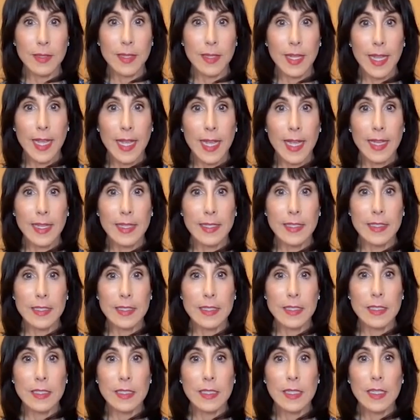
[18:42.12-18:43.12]

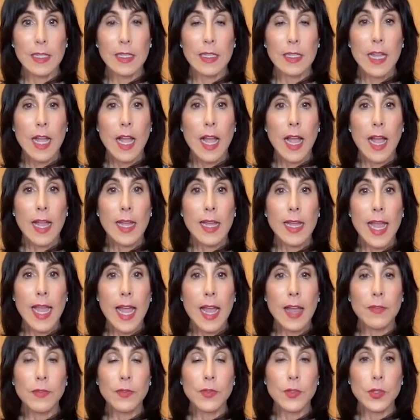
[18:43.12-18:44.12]
And I
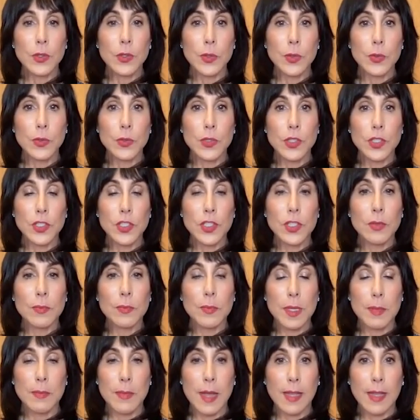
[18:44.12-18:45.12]
have to just
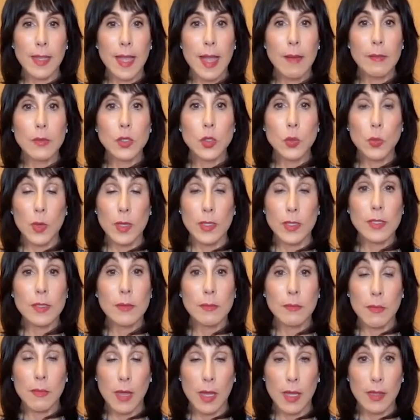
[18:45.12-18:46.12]
submit my labs once
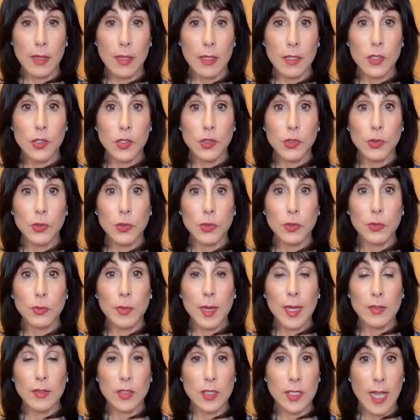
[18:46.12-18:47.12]
a month to
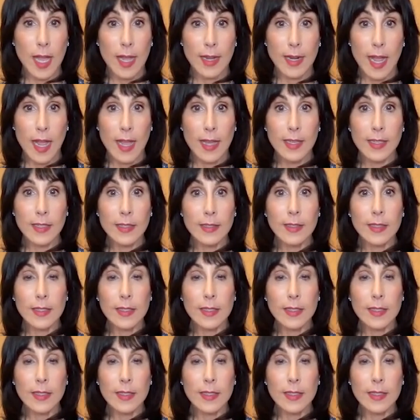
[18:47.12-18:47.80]
Mount Sinai.